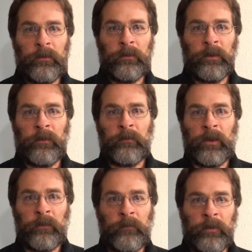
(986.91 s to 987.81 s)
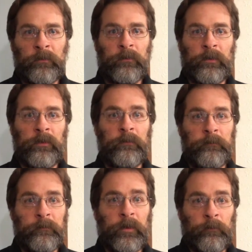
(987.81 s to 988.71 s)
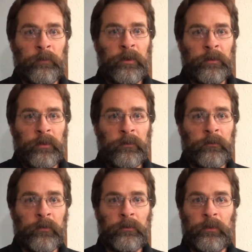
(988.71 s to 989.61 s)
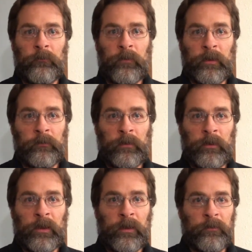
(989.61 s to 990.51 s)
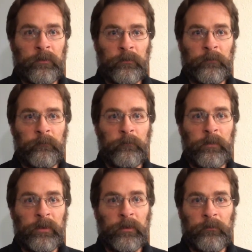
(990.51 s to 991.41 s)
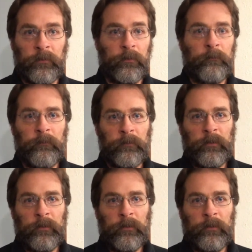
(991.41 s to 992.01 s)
you'll have confidence that you can realistically face it, not just because you're